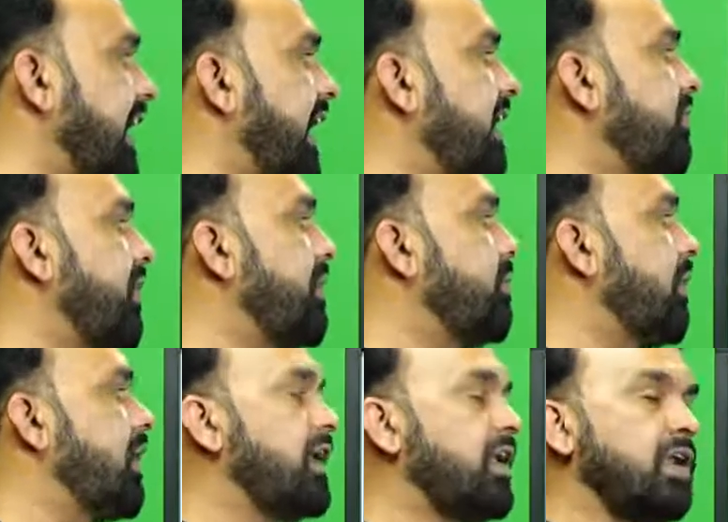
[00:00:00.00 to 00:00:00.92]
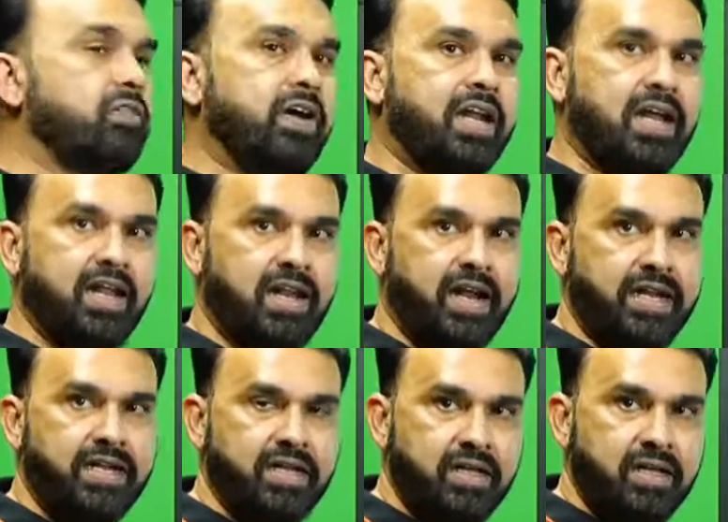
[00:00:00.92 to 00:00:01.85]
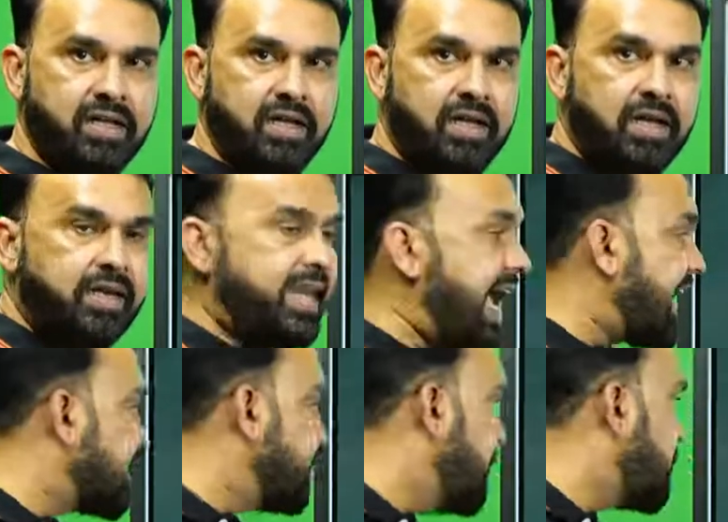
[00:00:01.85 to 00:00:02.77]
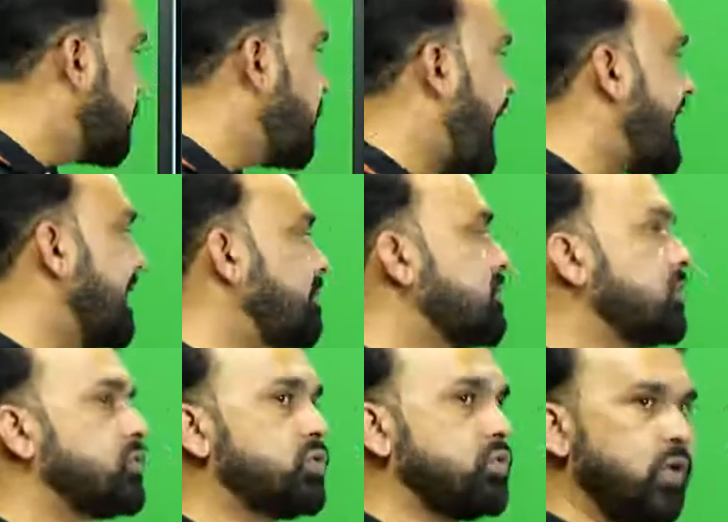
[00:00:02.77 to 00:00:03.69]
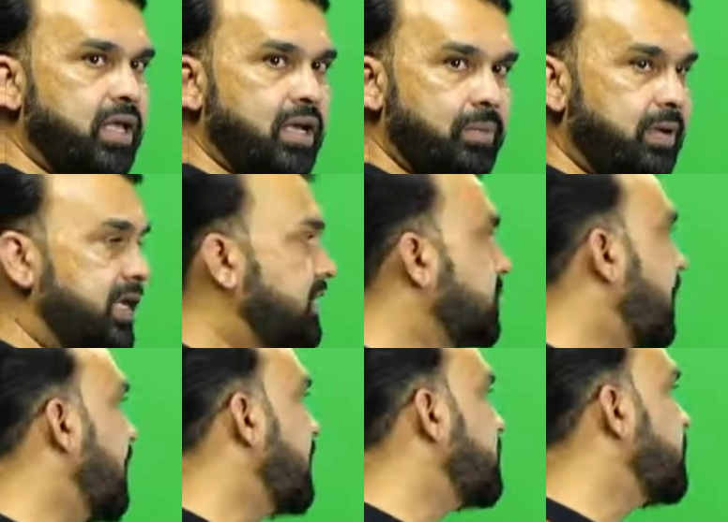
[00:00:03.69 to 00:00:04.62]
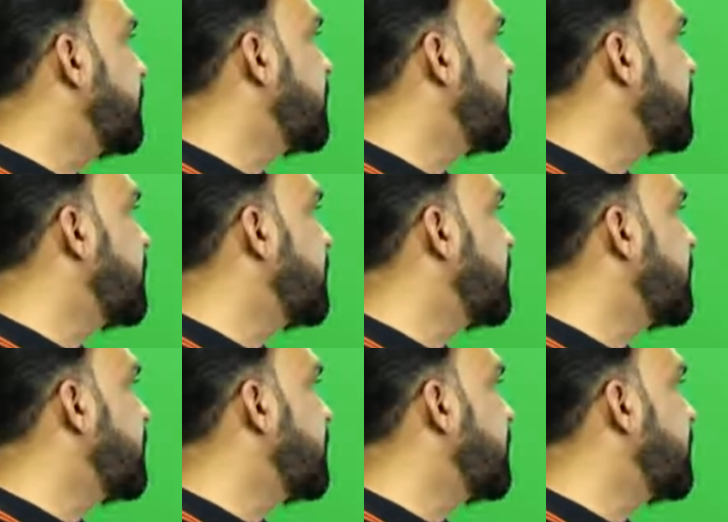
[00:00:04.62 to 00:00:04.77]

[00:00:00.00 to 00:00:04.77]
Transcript: halide, one molecule of aryl halide reacts with two atoms of sodium. It's called as